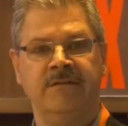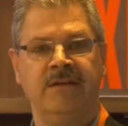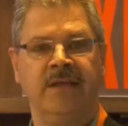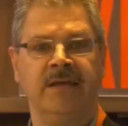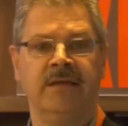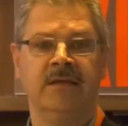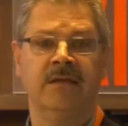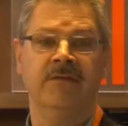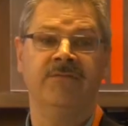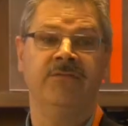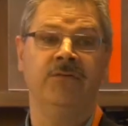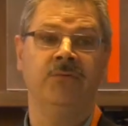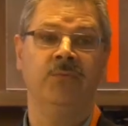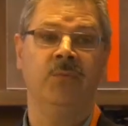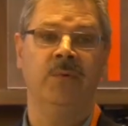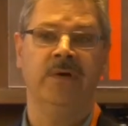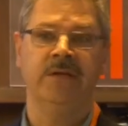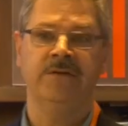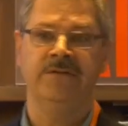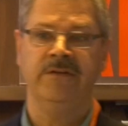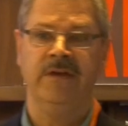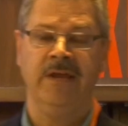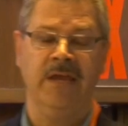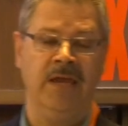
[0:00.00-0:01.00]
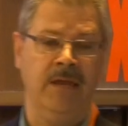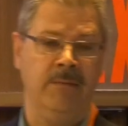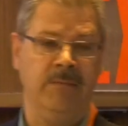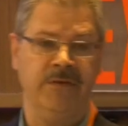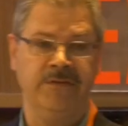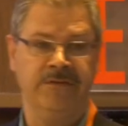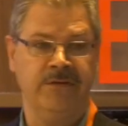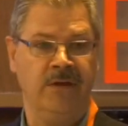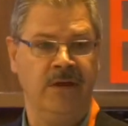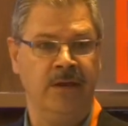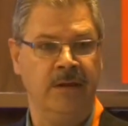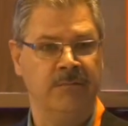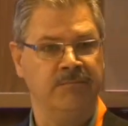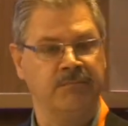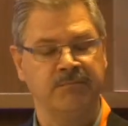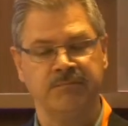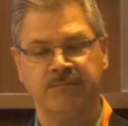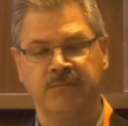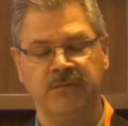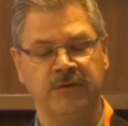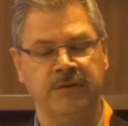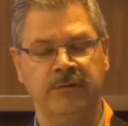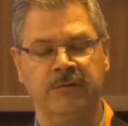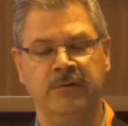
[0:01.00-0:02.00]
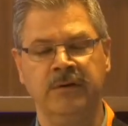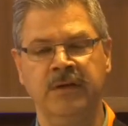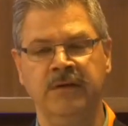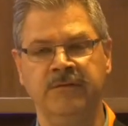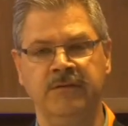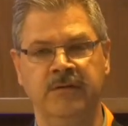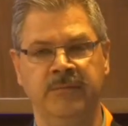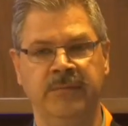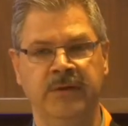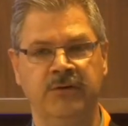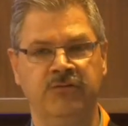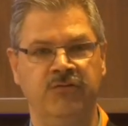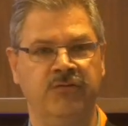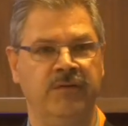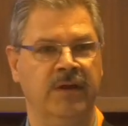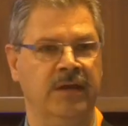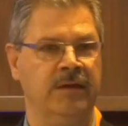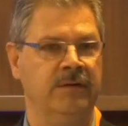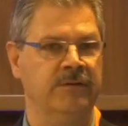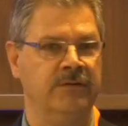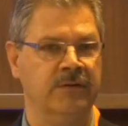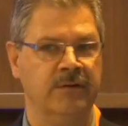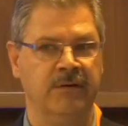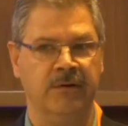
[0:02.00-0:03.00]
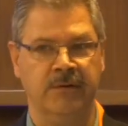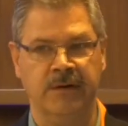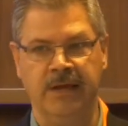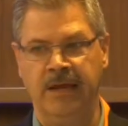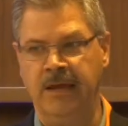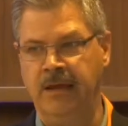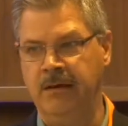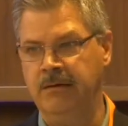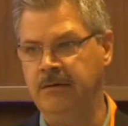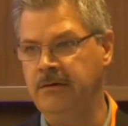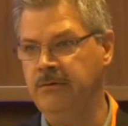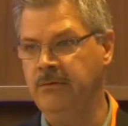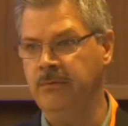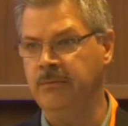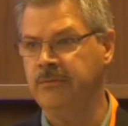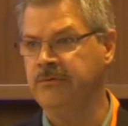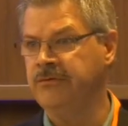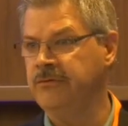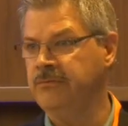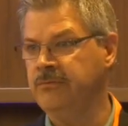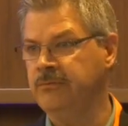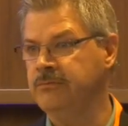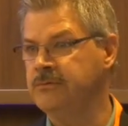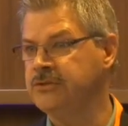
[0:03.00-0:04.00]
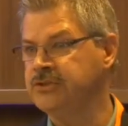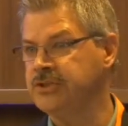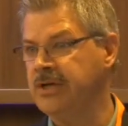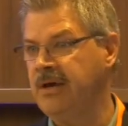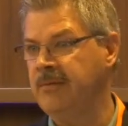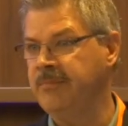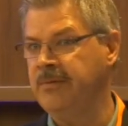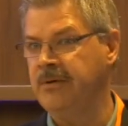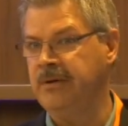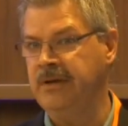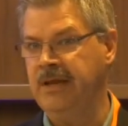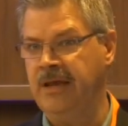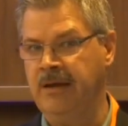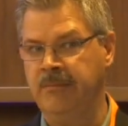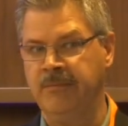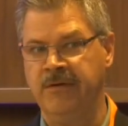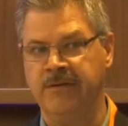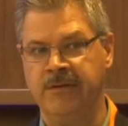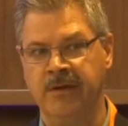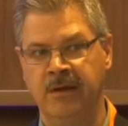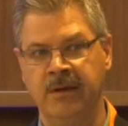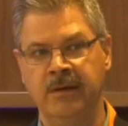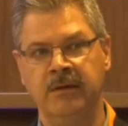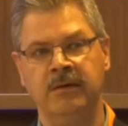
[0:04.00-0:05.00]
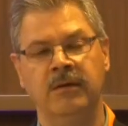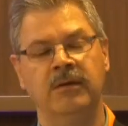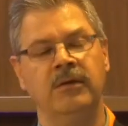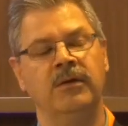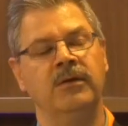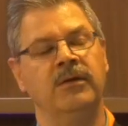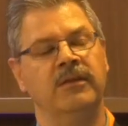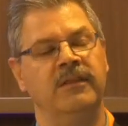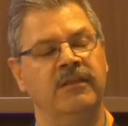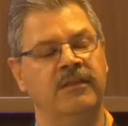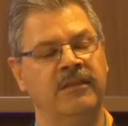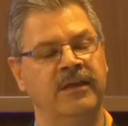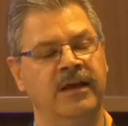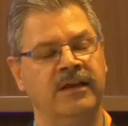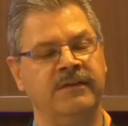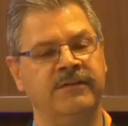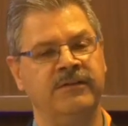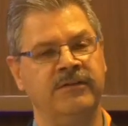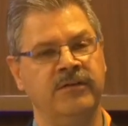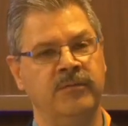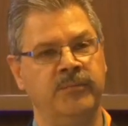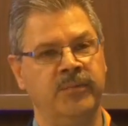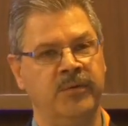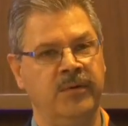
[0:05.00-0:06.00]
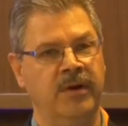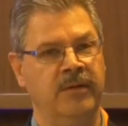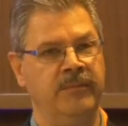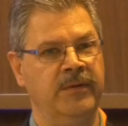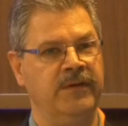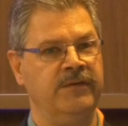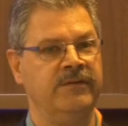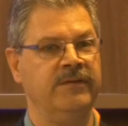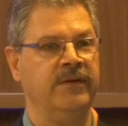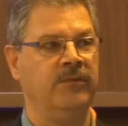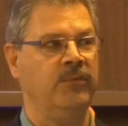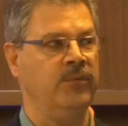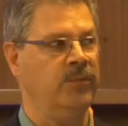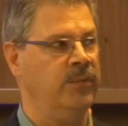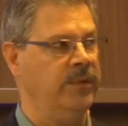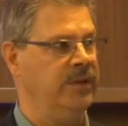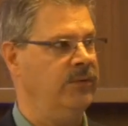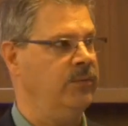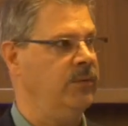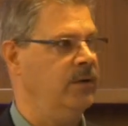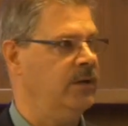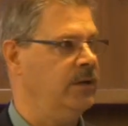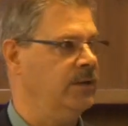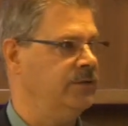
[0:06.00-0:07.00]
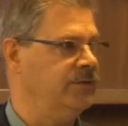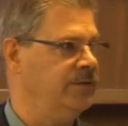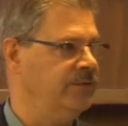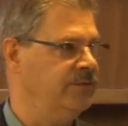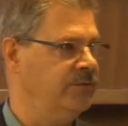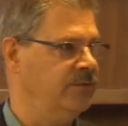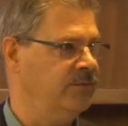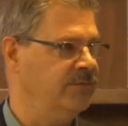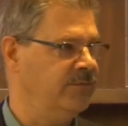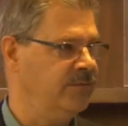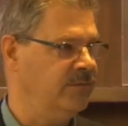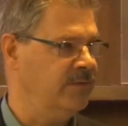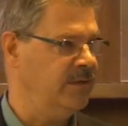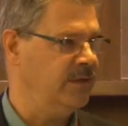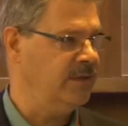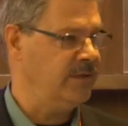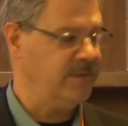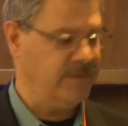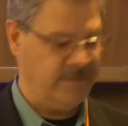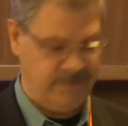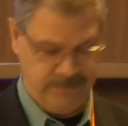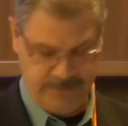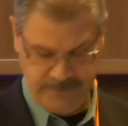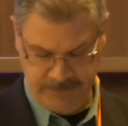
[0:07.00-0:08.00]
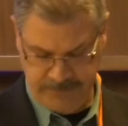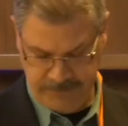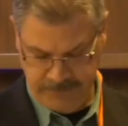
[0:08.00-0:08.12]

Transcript: like if you went to Amazon. You don't have to be trained to go to shop on Amazon. That's the premise that we wanted to do for this.